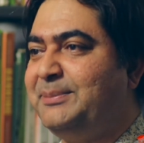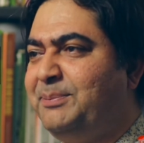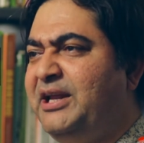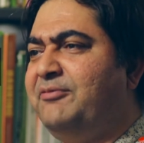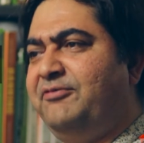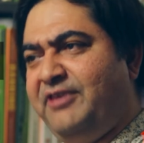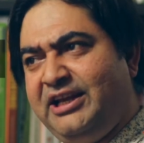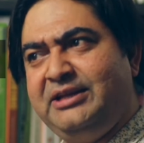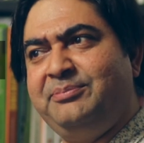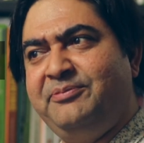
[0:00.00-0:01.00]
they play a
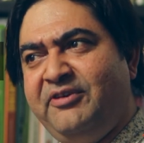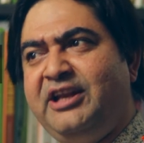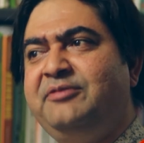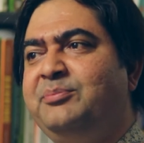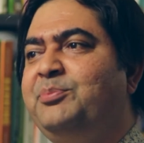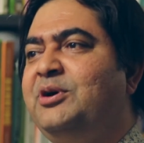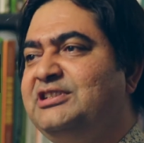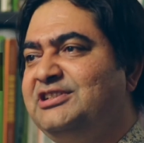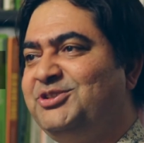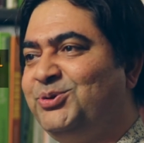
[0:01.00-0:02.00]
very, very
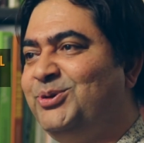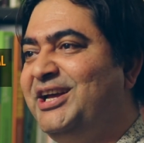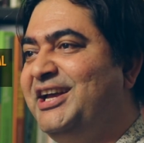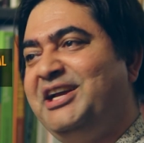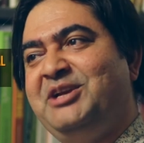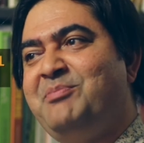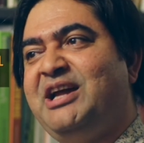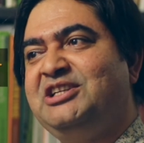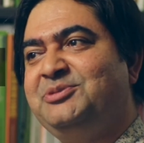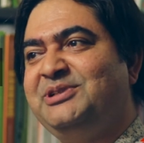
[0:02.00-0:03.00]
important role in
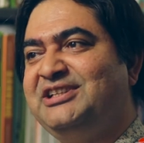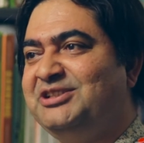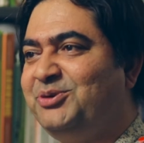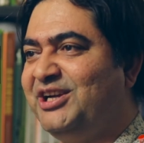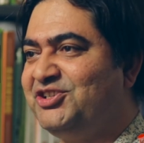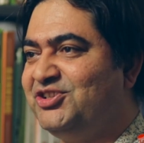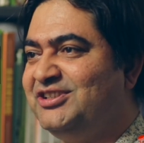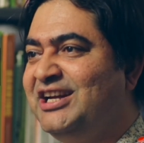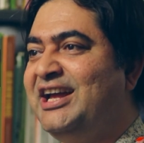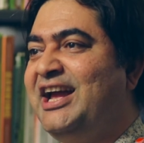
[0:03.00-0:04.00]
management
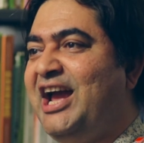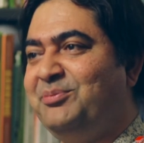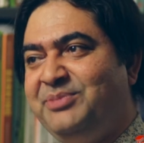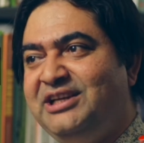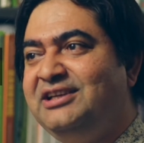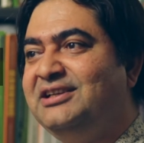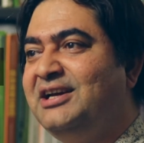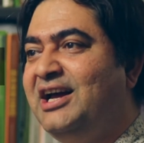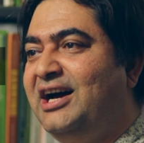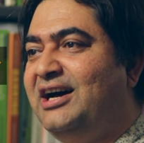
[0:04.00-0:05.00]
education and being
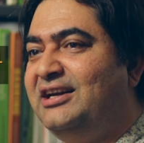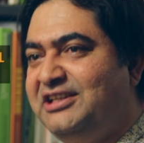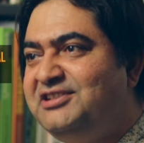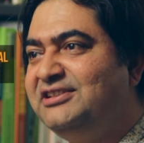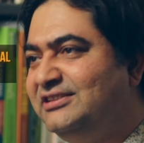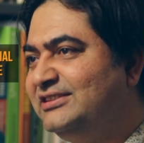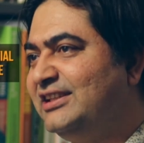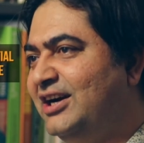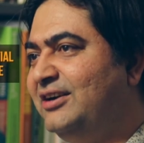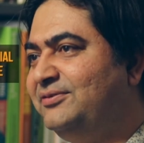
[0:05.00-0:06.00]
leaders
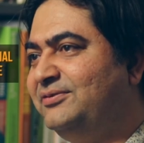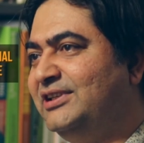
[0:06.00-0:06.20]
of